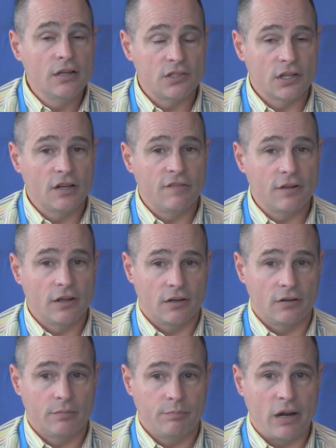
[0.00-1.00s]

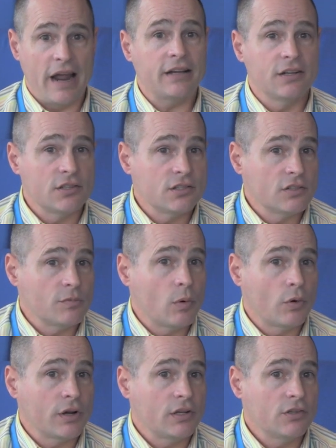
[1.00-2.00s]
significant practice
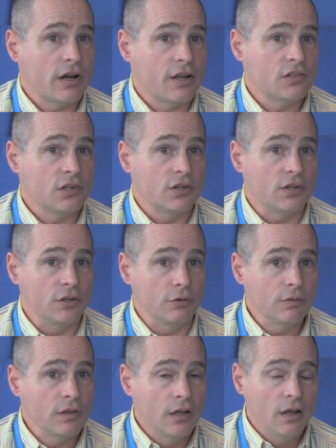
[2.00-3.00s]
supporting transgender
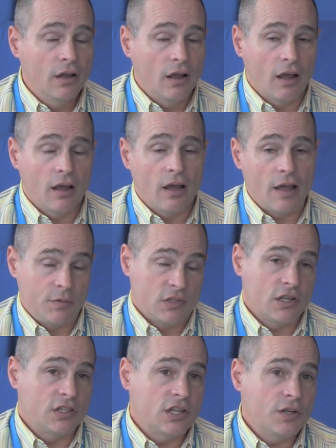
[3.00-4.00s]
youth, and
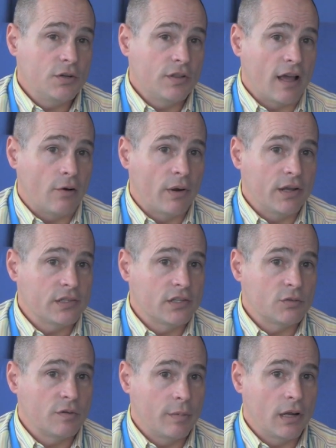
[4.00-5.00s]
it's continued that way
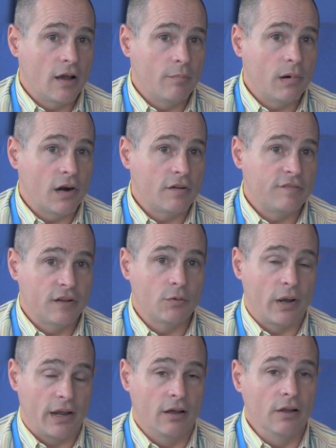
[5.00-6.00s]
since we've become part of
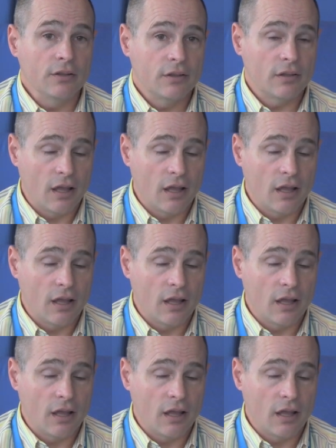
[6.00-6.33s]
Fenway Health.